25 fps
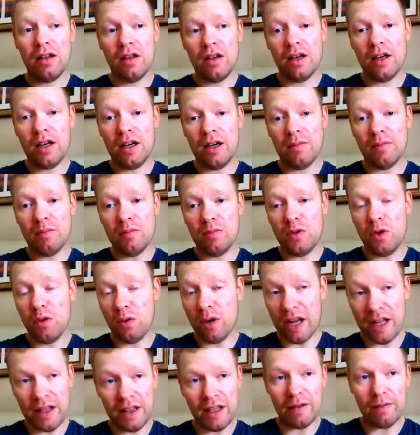you're
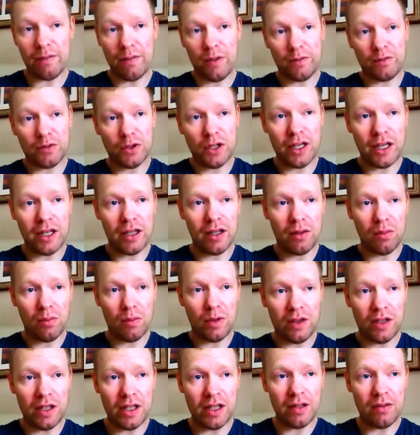getting that for free
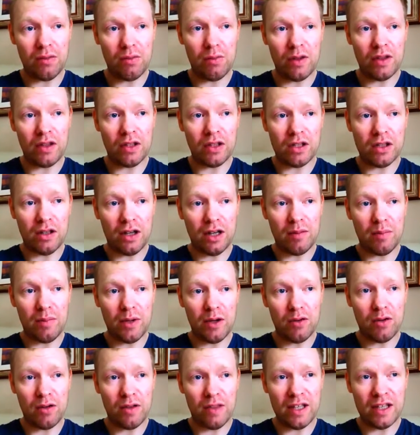with the site
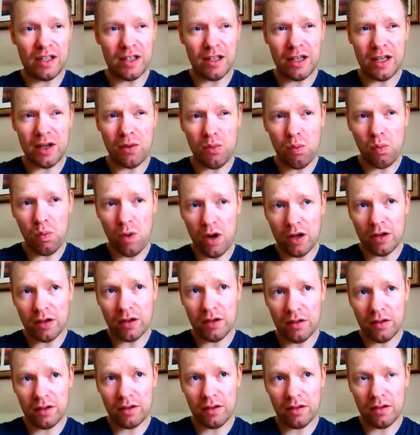builder. There's only
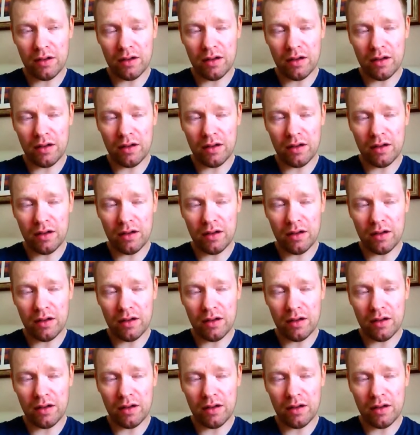one